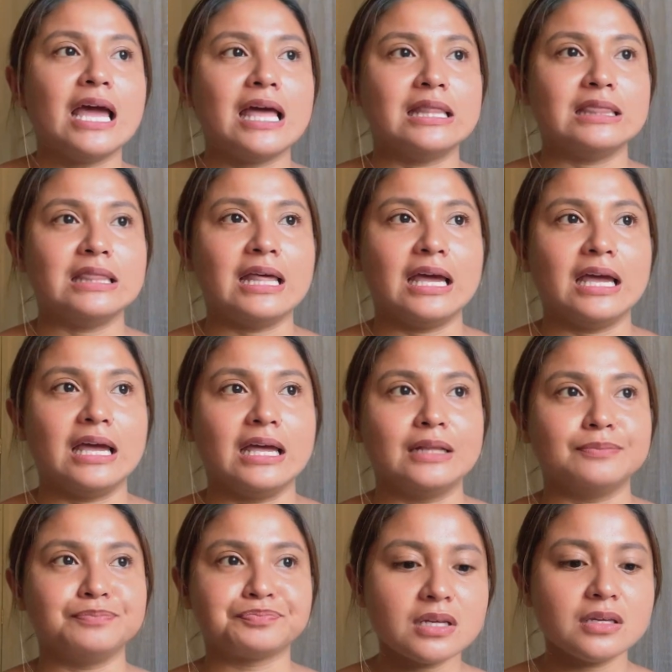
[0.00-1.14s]
And
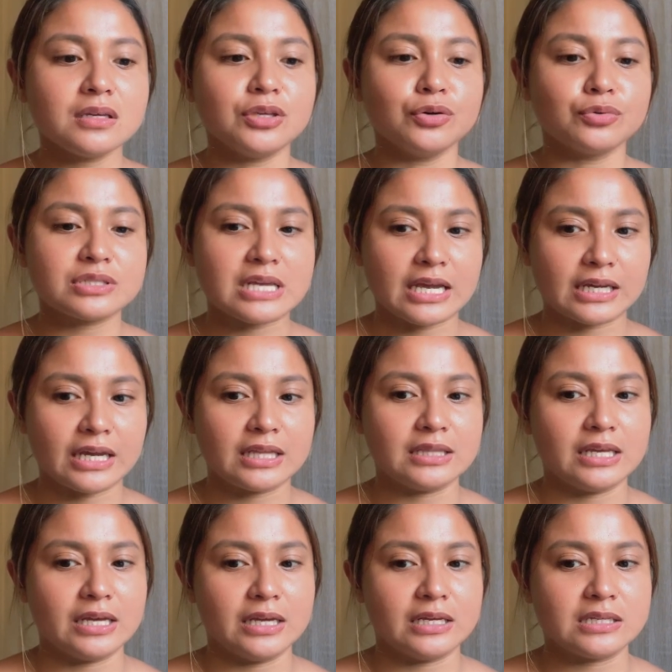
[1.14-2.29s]
then, yung
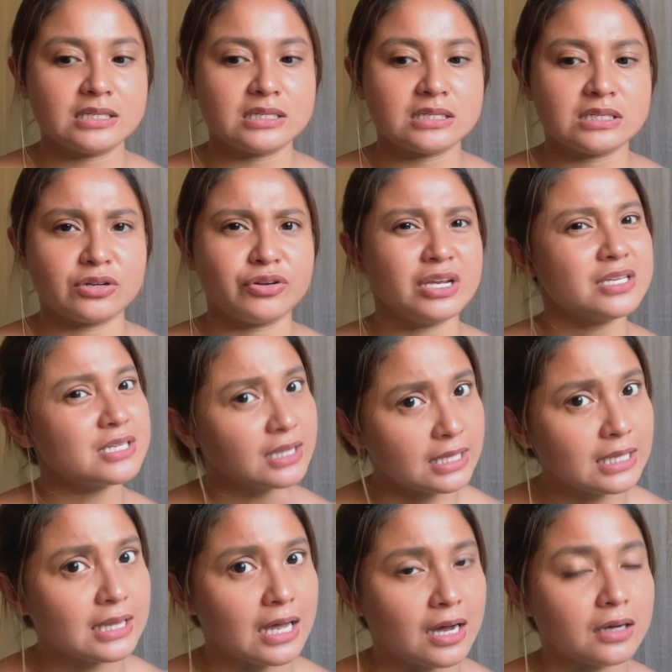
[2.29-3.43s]
second is
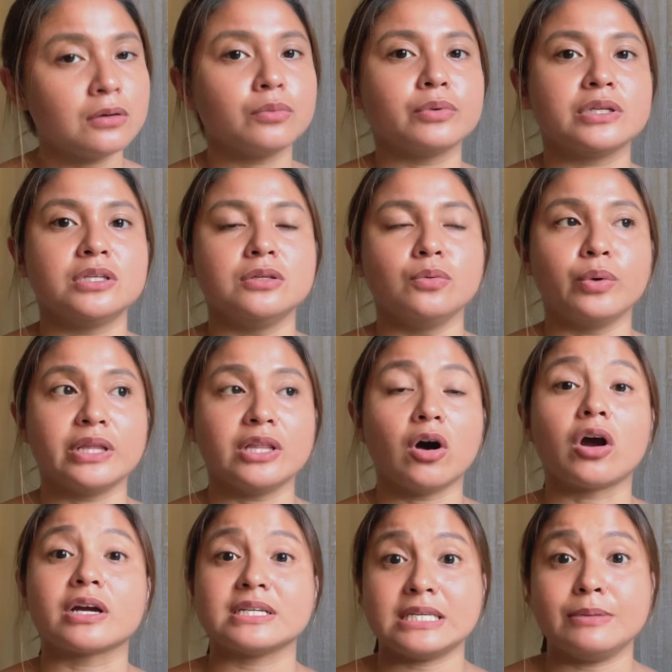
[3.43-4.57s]
recently lang with
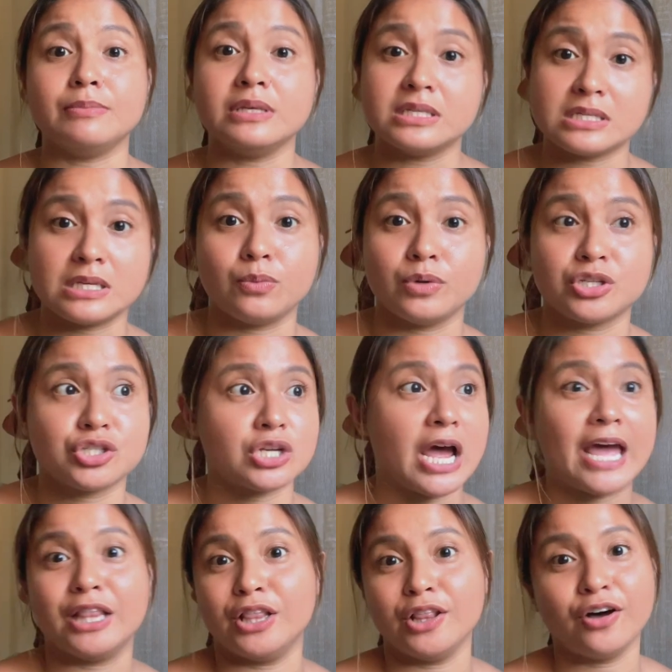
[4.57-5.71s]
RCBC, which
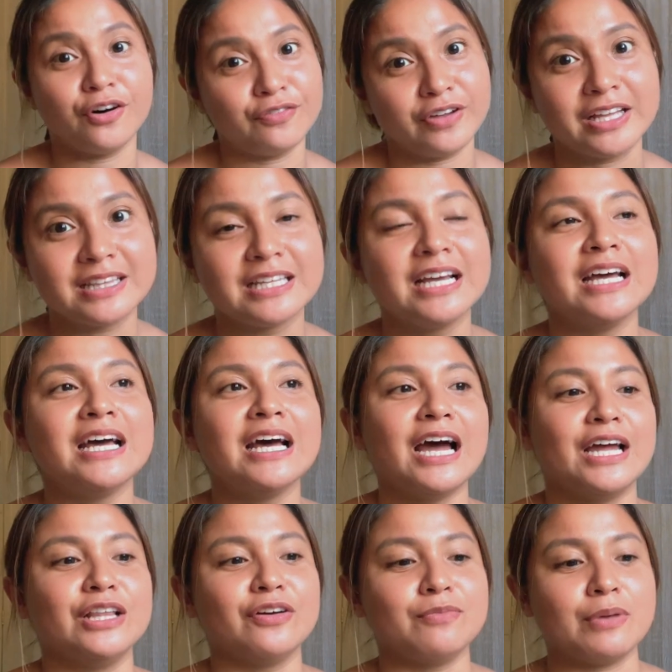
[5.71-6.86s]
I love it.
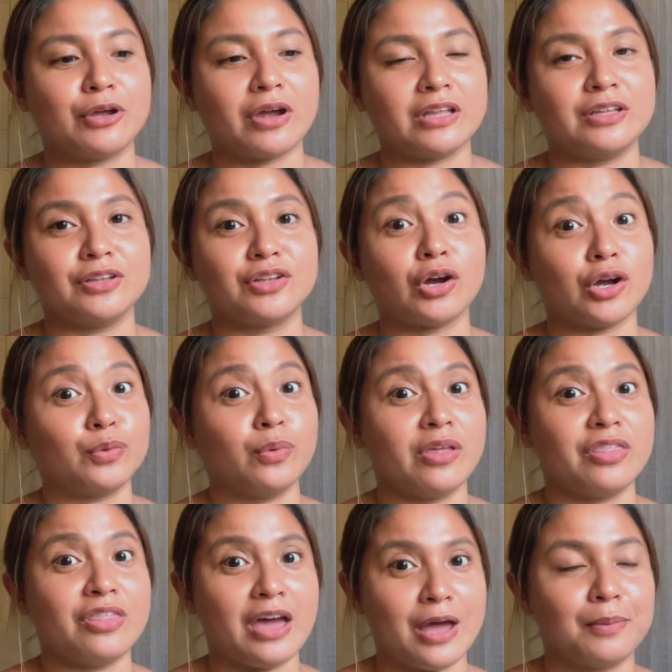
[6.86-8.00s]
I love my credit card with
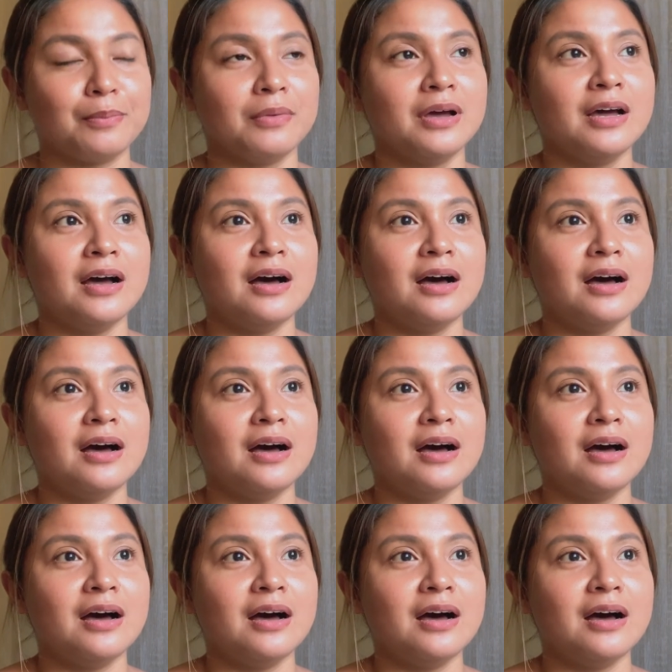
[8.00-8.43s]
them.